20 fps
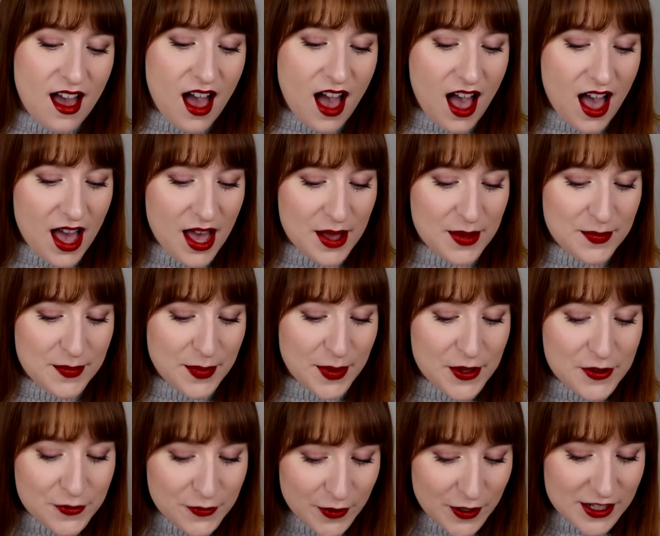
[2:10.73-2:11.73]

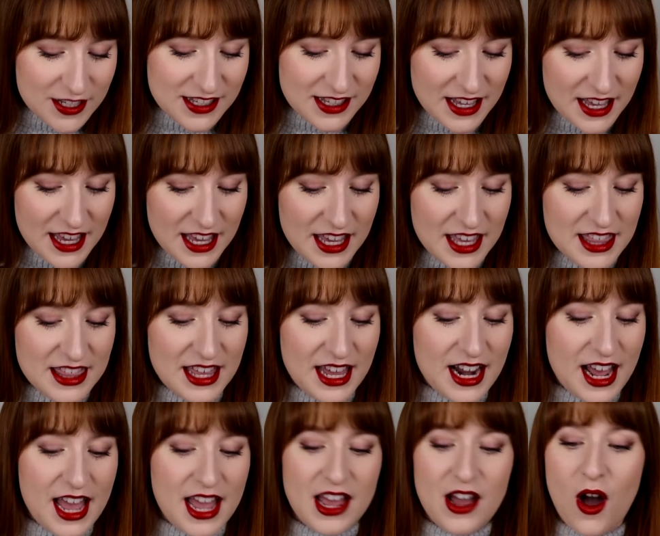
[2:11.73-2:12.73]
But first thing
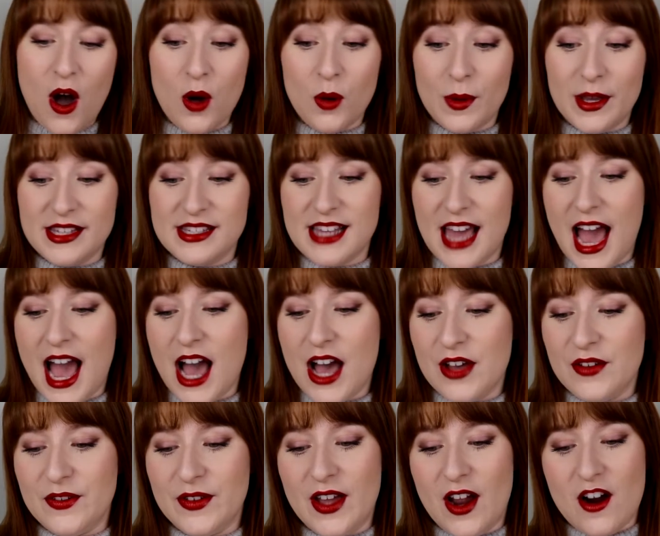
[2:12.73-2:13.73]
that I always
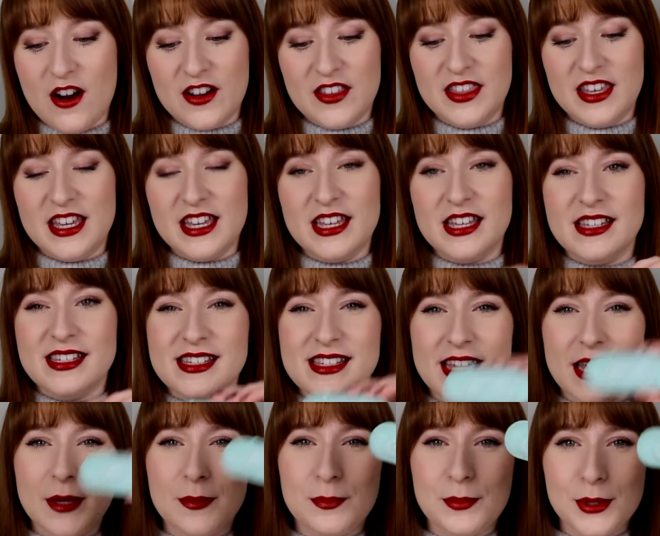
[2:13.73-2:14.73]
have are
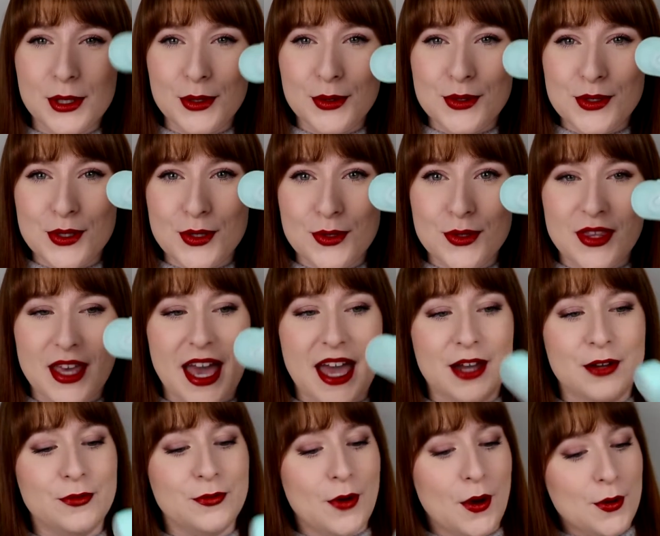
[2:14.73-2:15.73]
these like Bluetooth
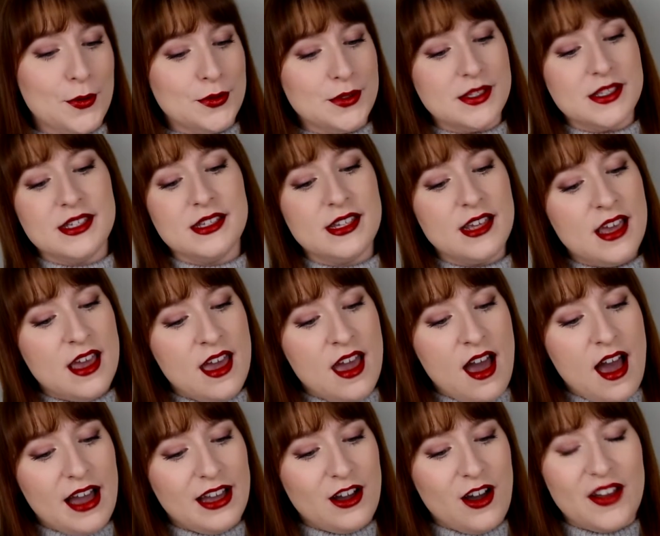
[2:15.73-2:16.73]
headphones.
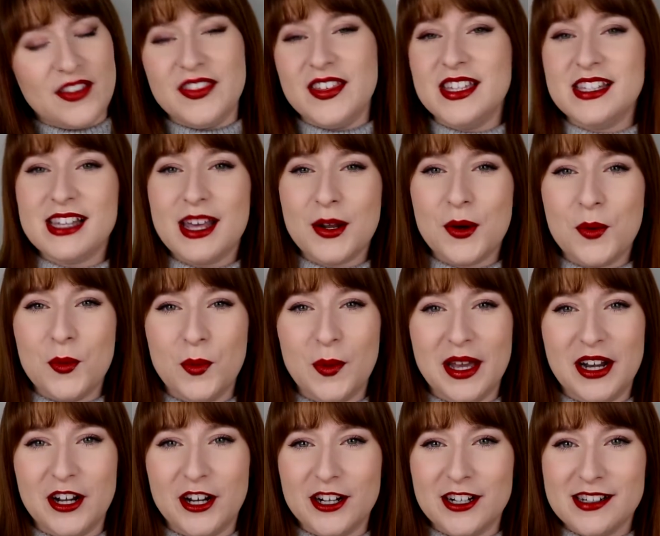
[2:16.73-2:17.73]
I got these at a
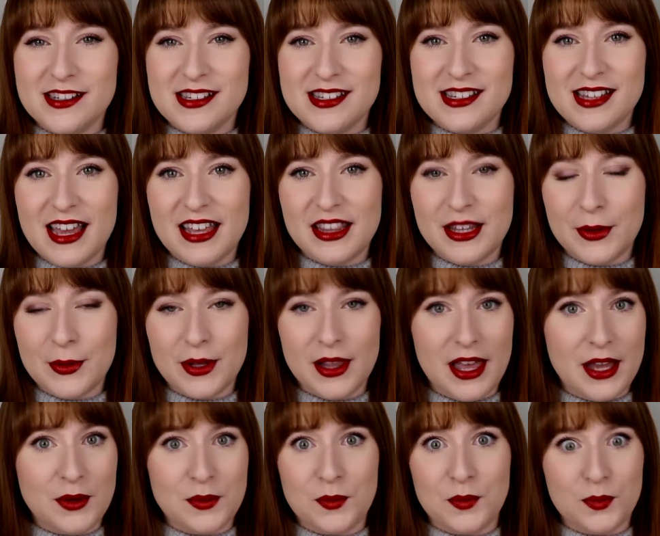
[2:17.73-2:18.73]
Winners and they were
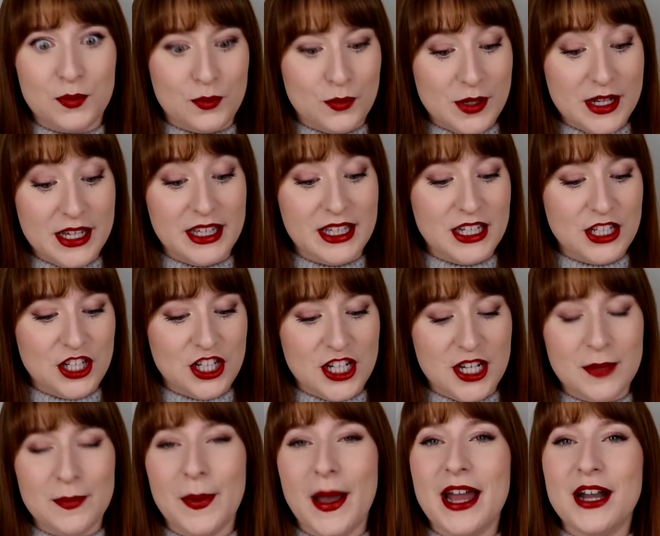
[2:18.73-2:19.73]
like really
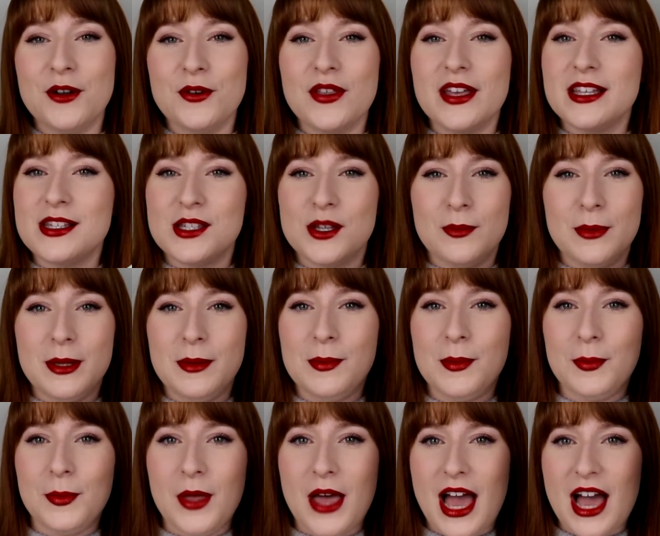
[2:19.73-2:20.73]
cheap. I know that so many
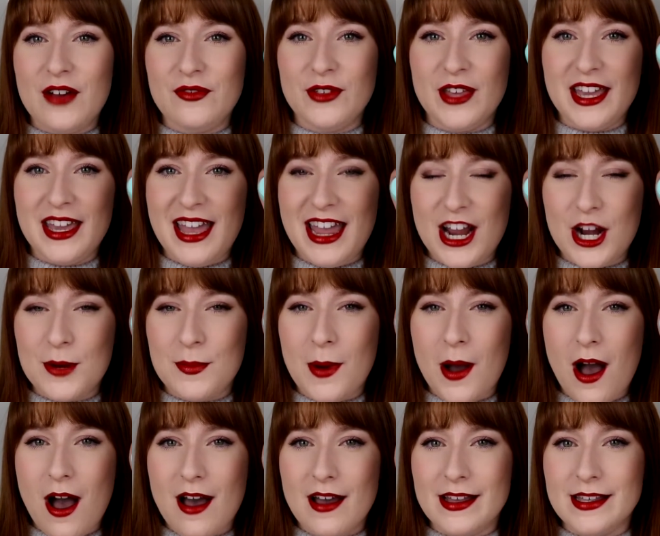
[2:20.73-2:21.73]
people have like
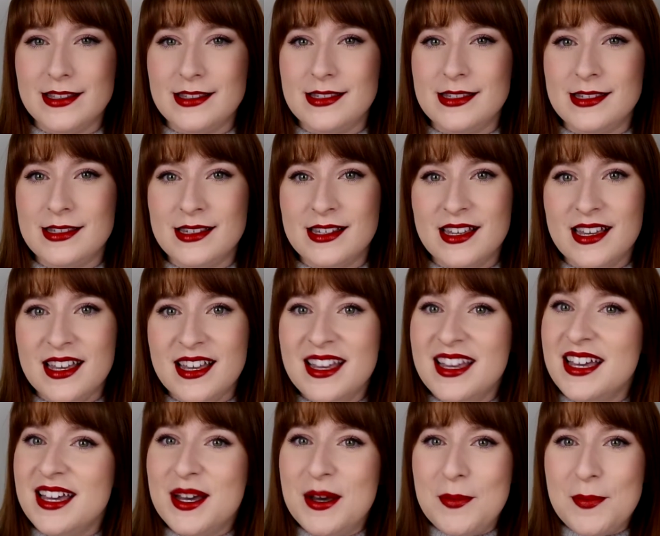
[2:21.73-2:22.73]
AirPods,
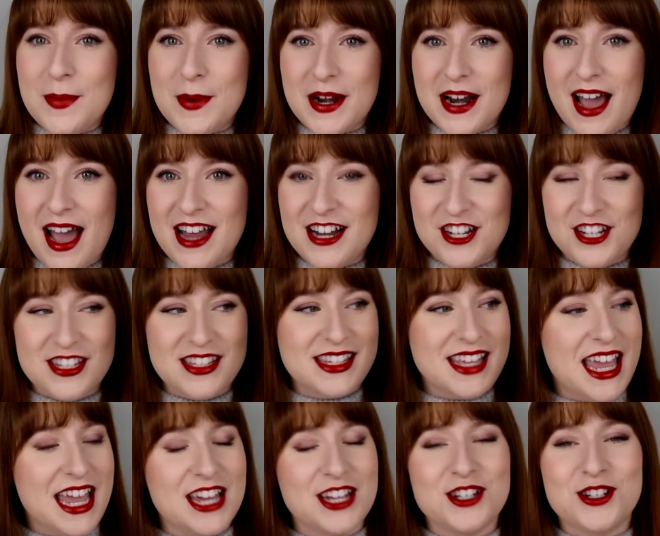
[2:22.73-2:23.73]
but I
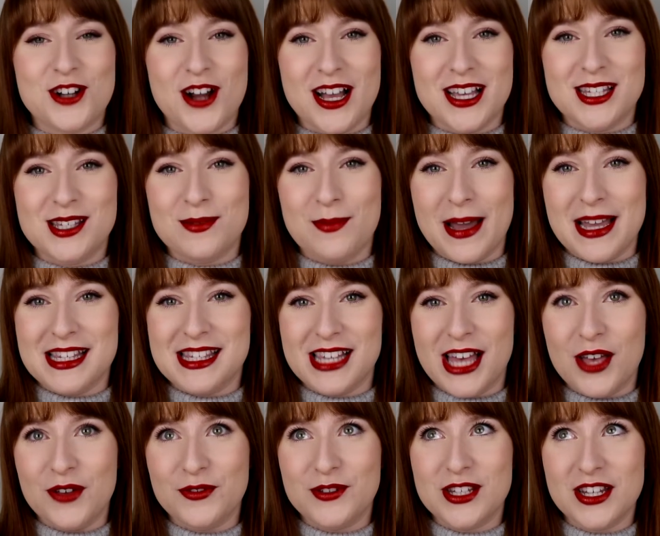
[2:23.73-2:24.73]
just can't trust
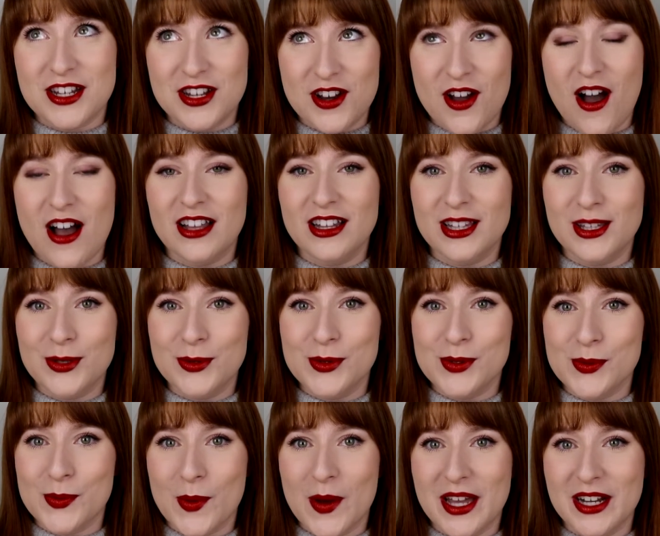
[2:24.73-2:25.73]
myself to not
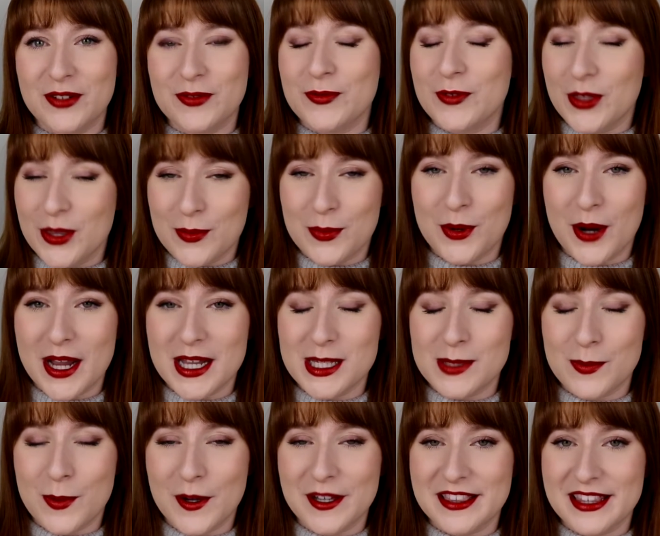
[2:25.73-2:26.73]
lose one for the
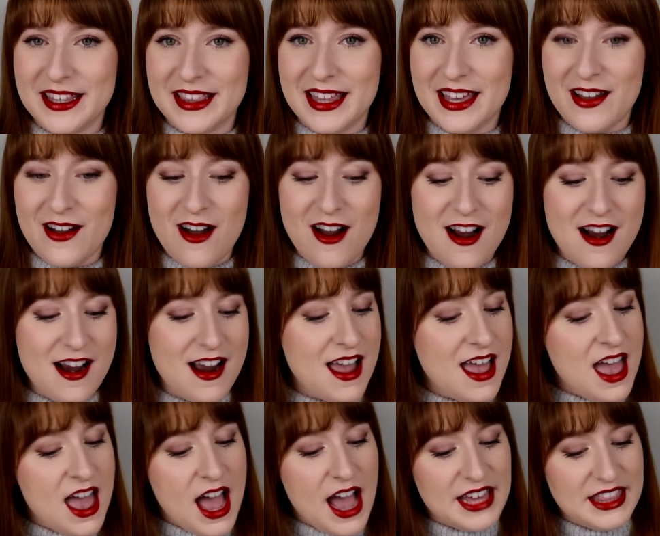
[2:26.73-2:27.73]
price point that they are.
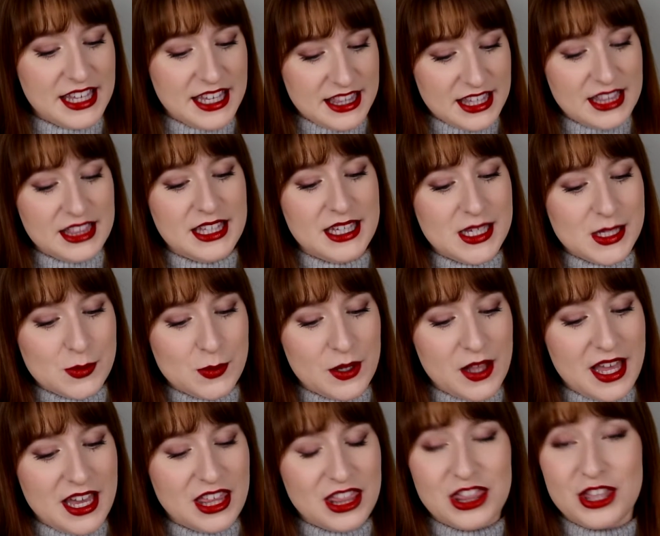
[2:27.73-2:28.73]
I think that these were
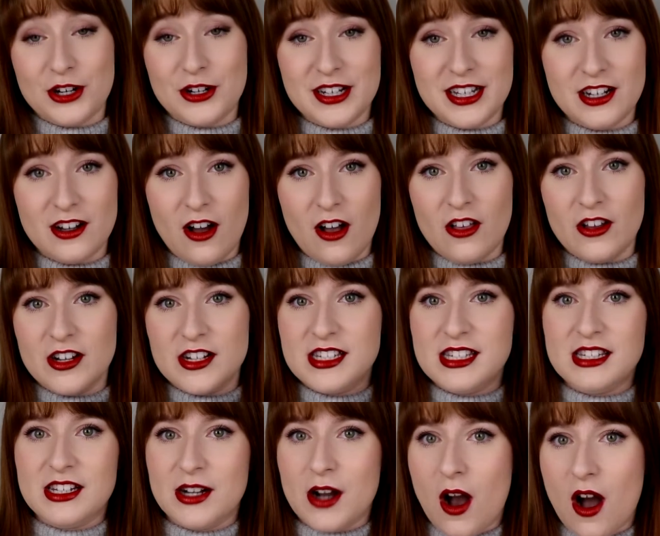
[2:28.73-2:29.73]
like
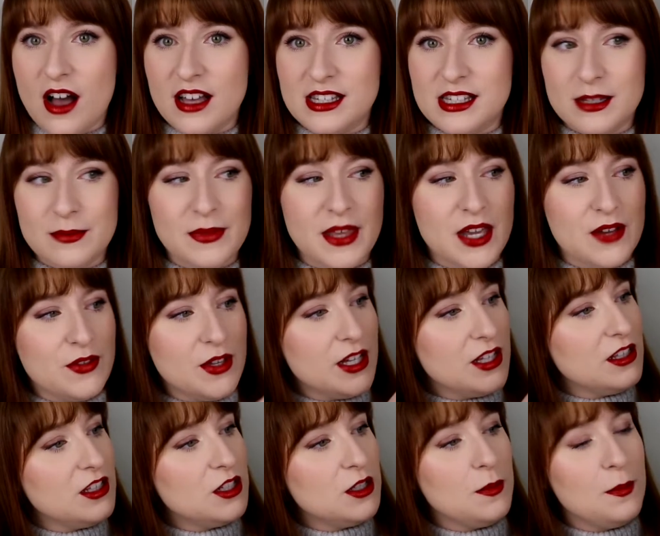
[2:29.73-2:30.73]
$30. They're awesome. They have
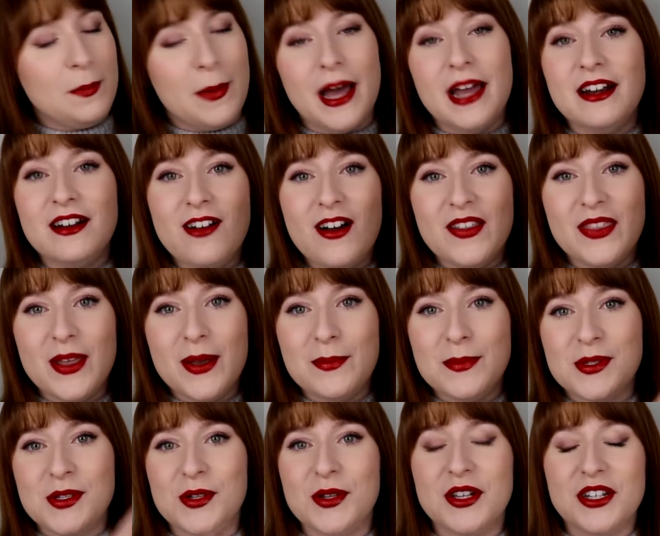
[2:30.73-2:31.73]
like a little button on
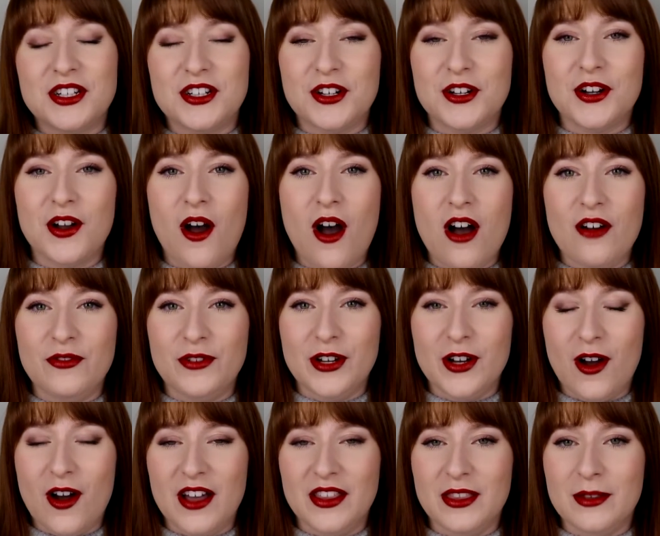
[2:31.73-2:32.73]
them so you can turn off
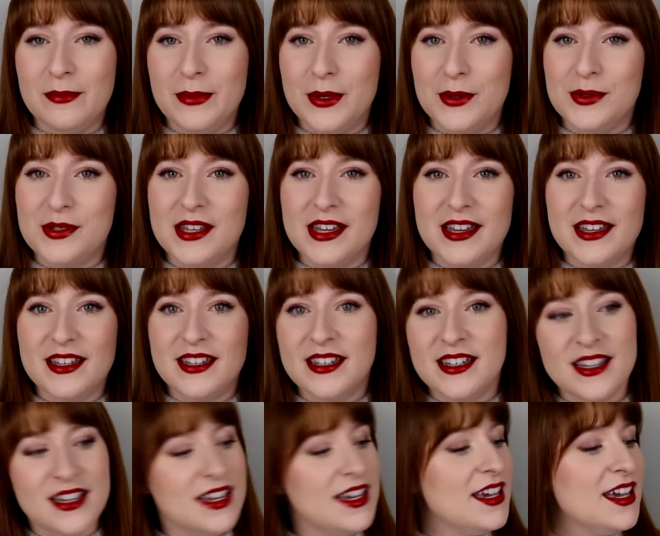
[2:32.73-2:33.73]
and on the music.